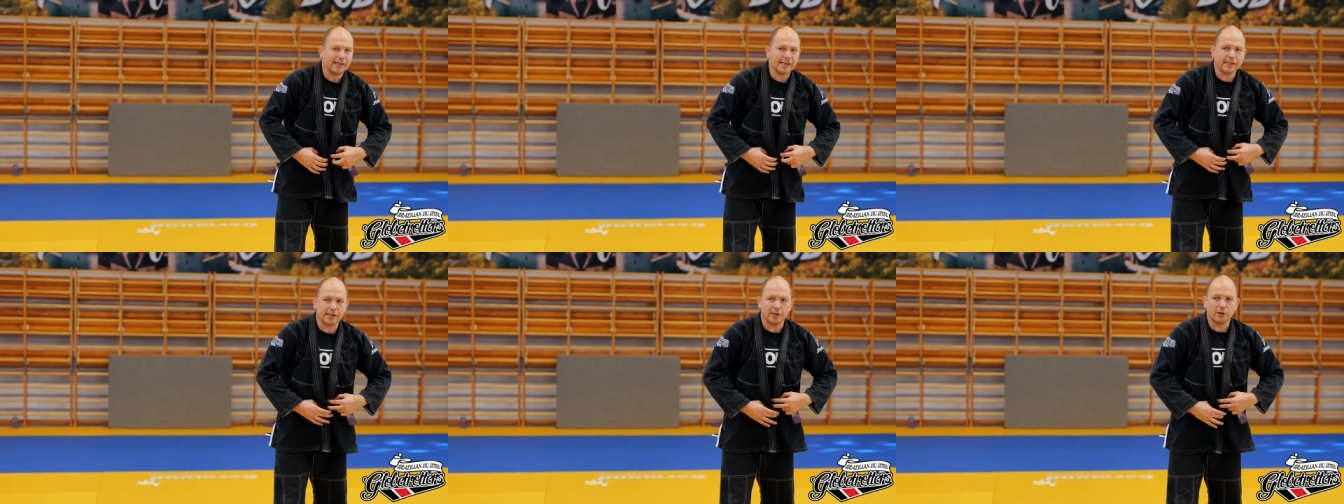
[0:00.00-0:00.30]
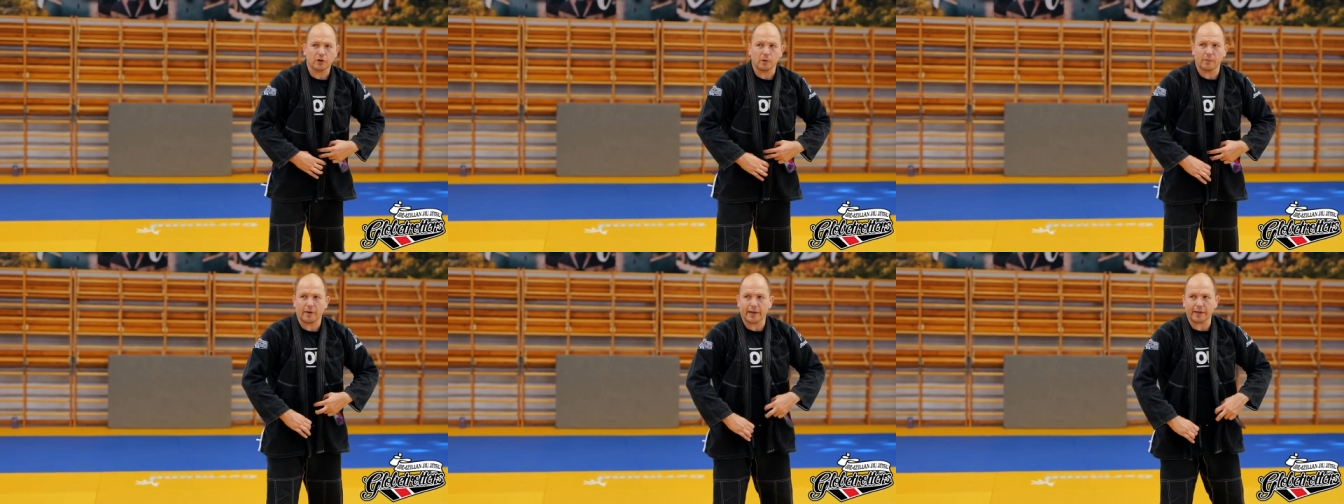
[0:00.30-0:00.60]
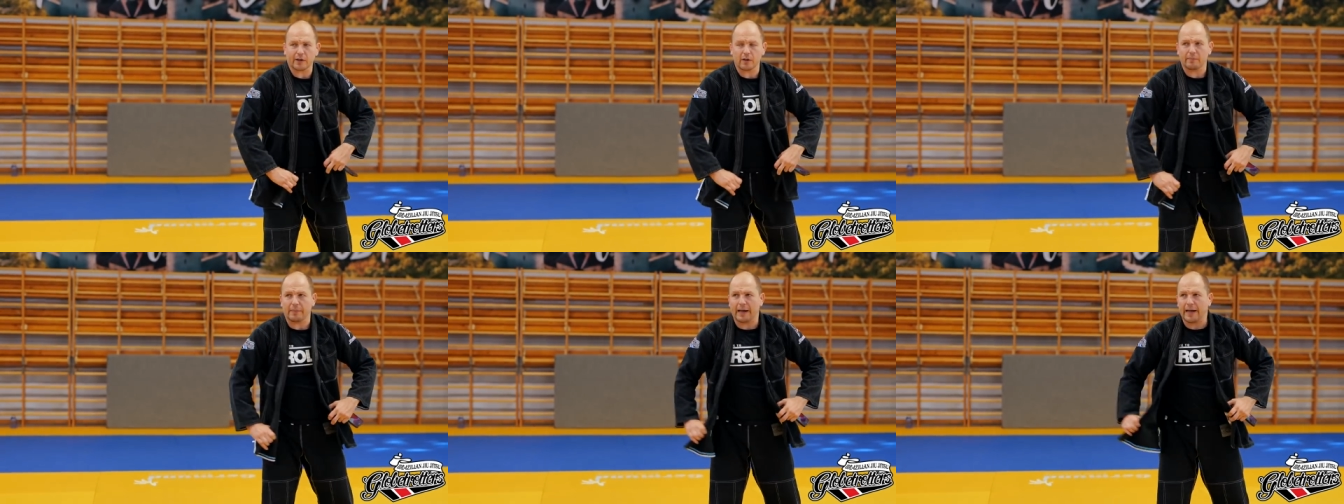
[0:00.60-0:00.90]
listen to my
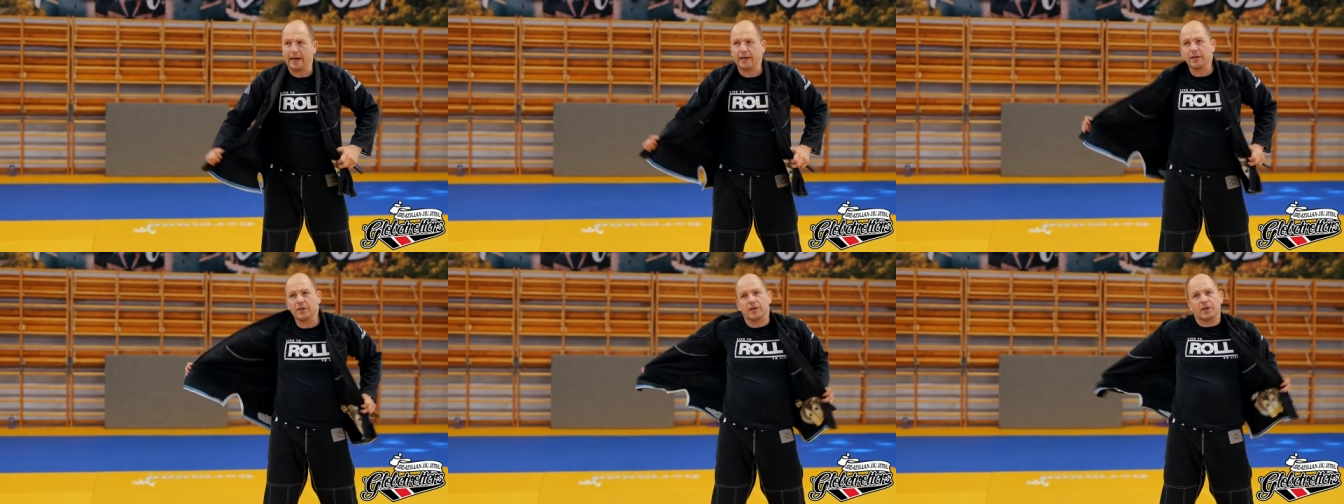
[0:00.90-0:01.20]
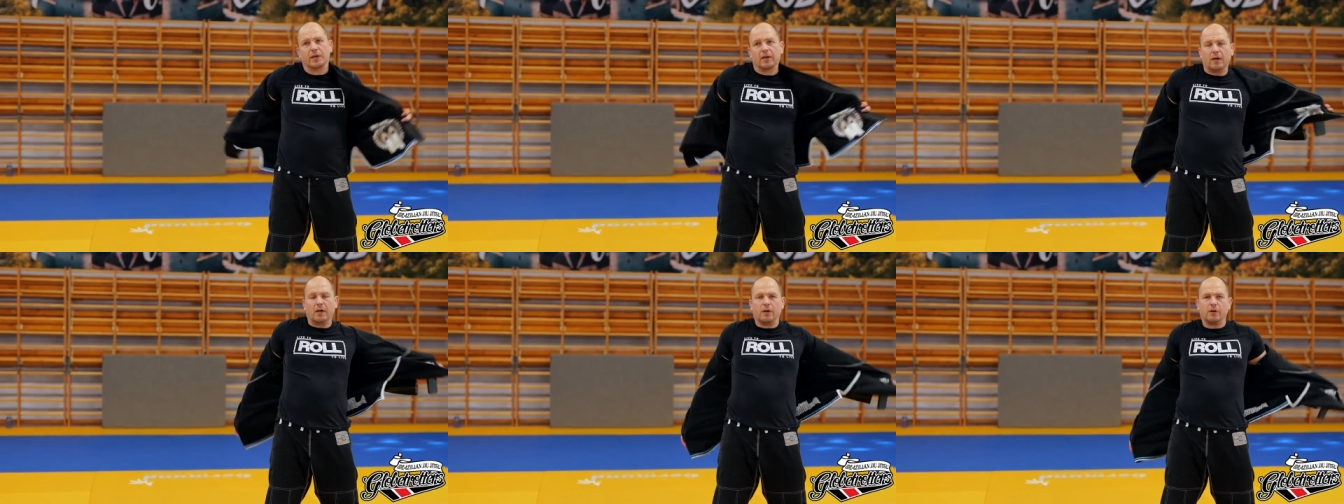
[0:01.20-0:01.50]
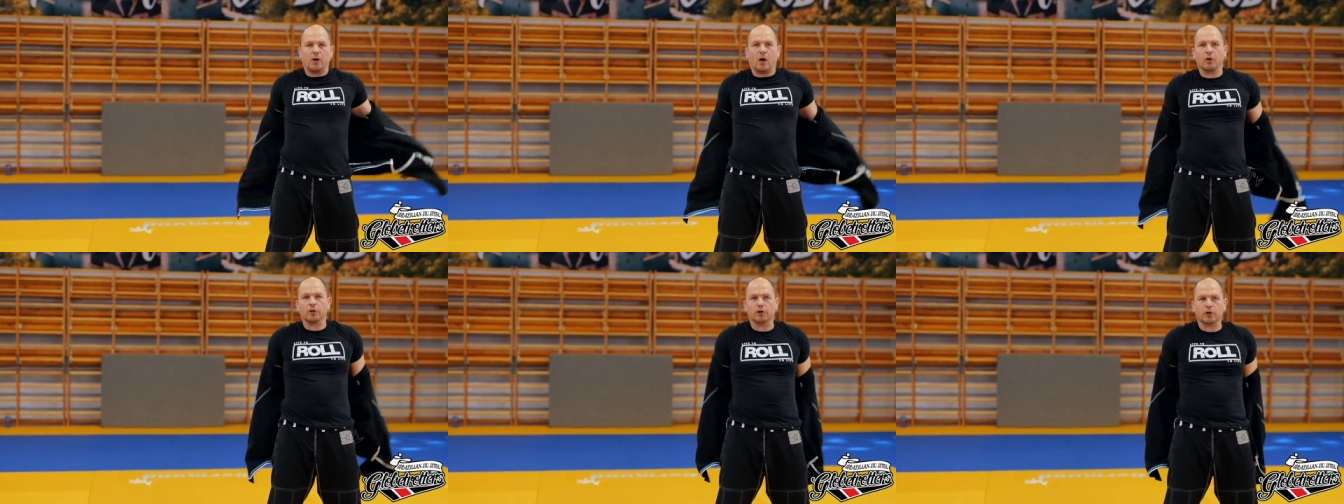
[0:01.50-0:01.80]
commands.
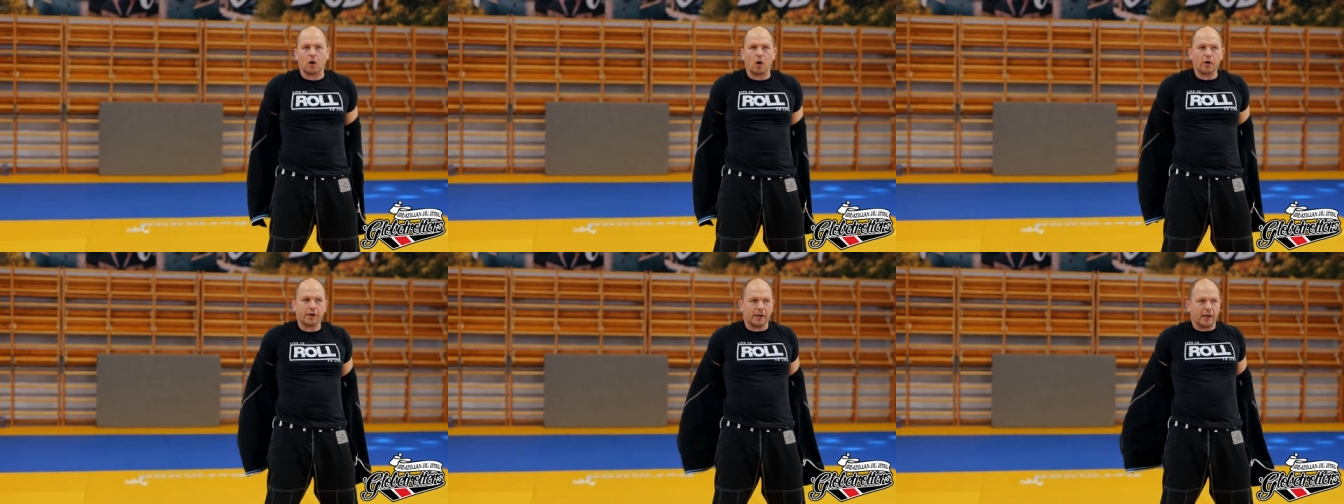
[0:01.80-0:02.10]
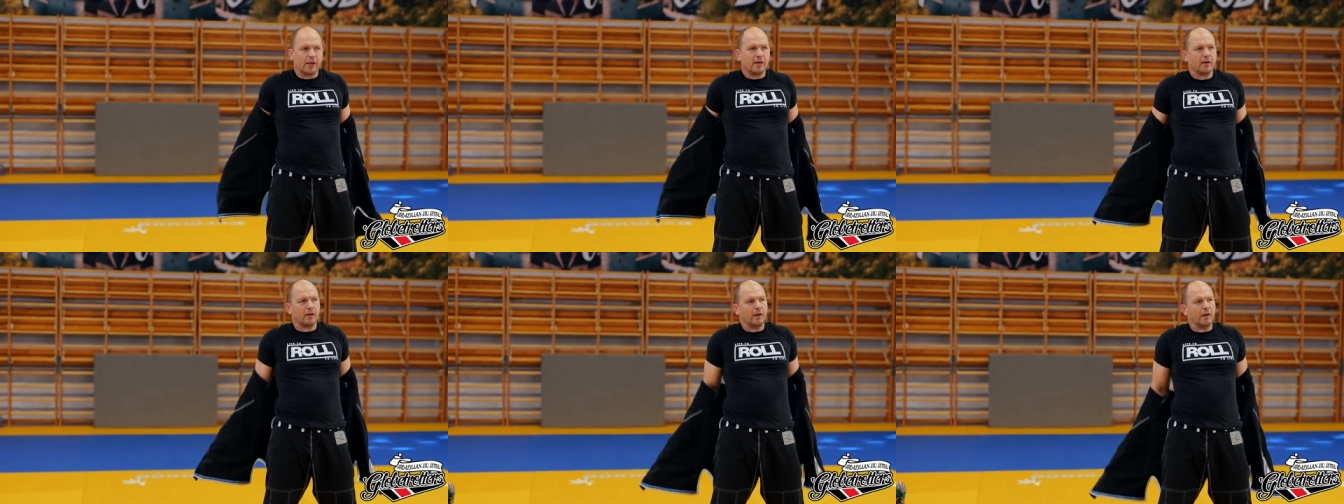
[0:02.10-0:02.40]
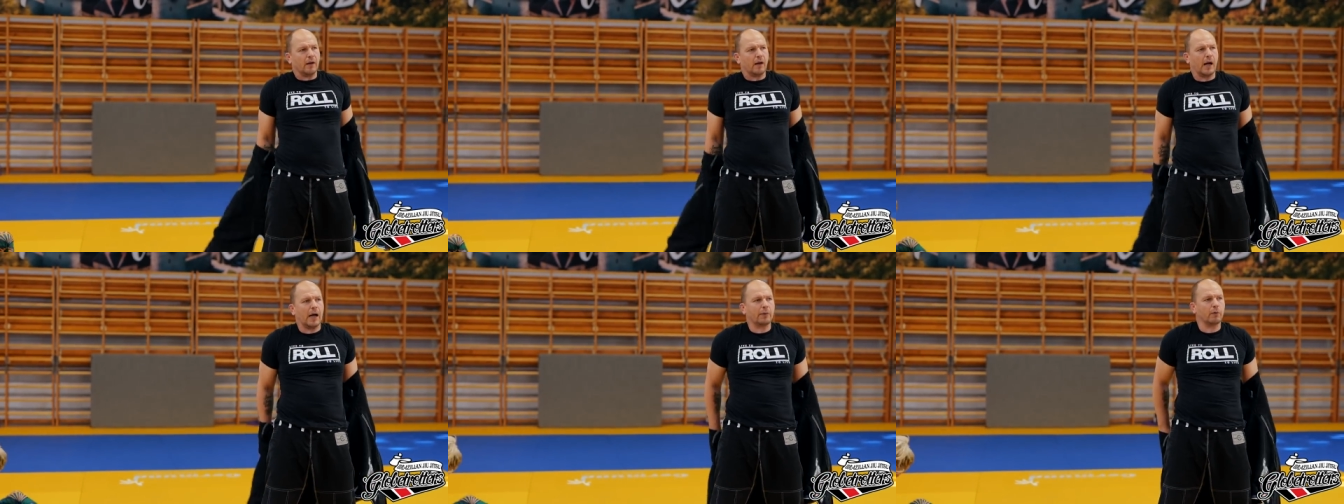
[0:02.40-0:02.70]
No talking,
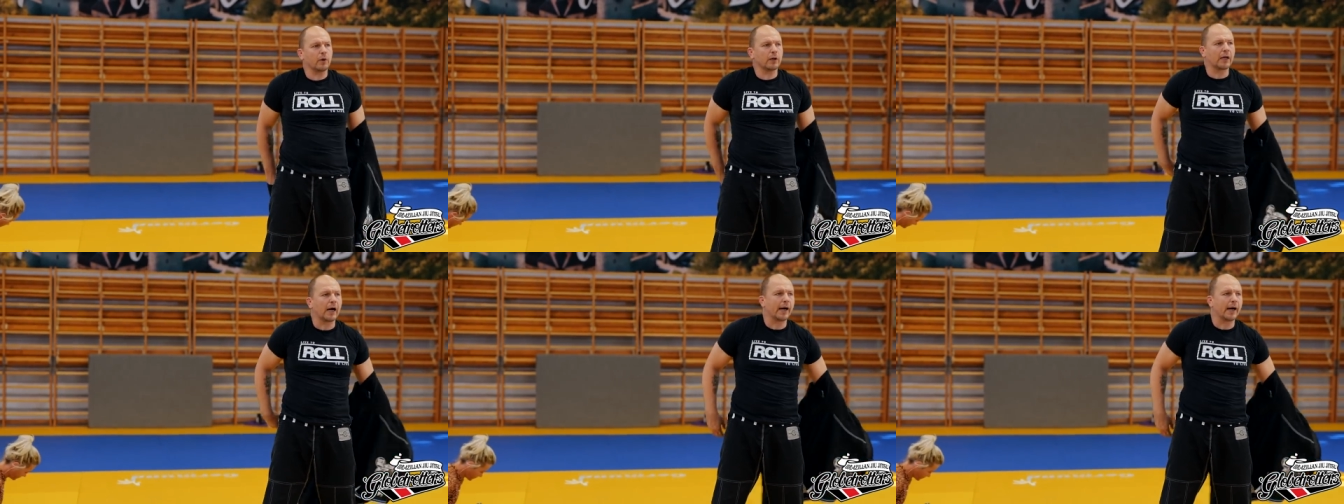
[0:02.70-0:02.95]
I will